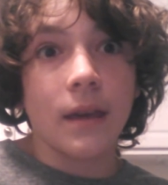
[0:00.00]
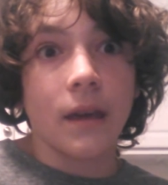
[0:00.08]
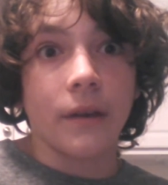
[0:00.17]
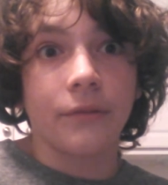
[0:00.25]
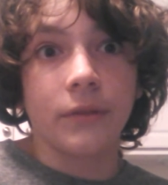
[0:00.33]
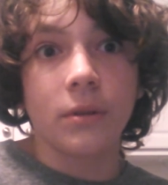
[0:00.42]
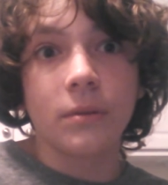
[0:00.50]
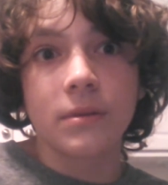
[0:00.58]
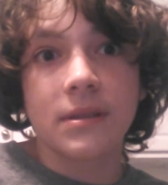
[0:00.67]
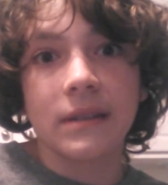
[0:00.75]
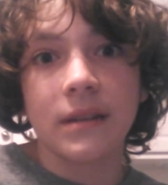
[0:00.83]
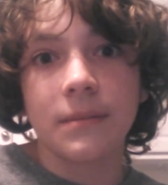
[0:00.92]
If you
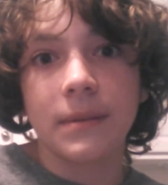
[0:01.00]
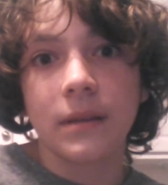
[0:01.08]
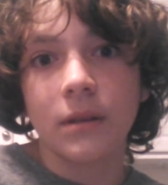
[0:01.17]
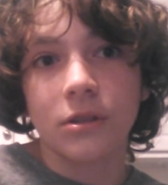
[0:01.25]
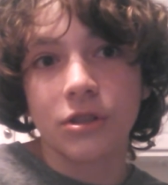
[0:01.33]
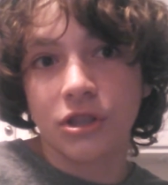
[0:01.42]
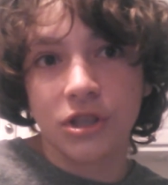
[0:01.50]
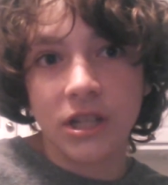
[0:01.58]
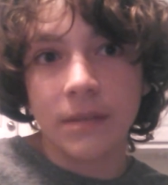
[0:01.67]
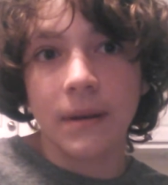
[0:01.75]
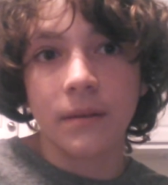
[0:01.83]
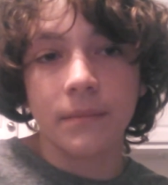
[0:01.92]
decide to be little
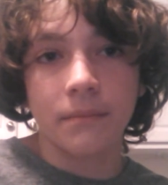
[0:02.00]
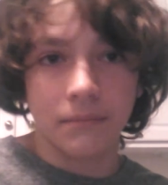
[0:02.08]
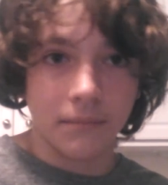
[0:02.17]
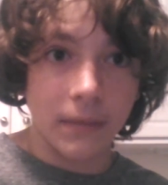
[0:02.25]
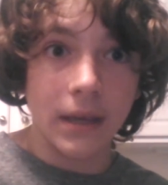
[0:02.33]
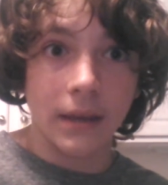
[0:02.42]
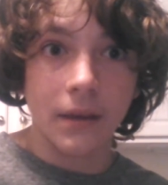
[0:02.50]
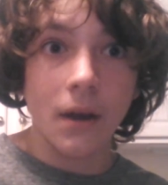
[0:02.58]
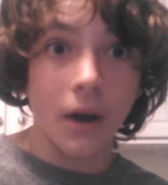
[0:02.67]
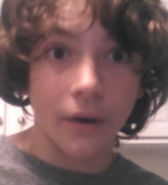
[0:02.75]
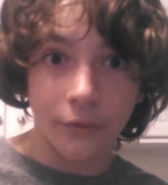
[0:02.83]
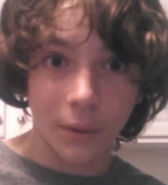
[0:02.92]
shits about me,
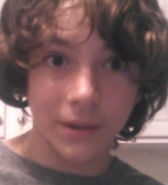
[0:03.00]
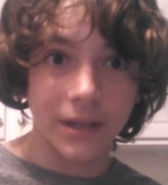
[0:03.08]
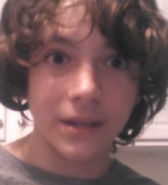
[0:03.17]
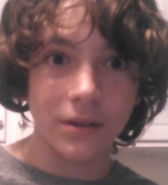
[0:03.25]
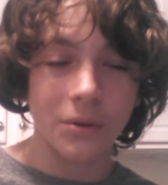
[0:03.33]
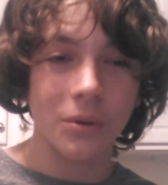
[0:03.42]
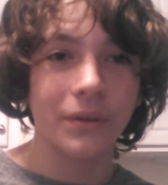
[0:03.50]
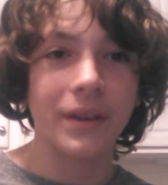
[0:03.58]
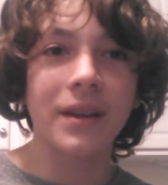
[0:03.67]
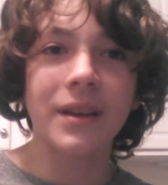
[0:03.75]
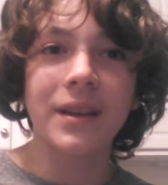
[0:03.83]
a 14-year-old,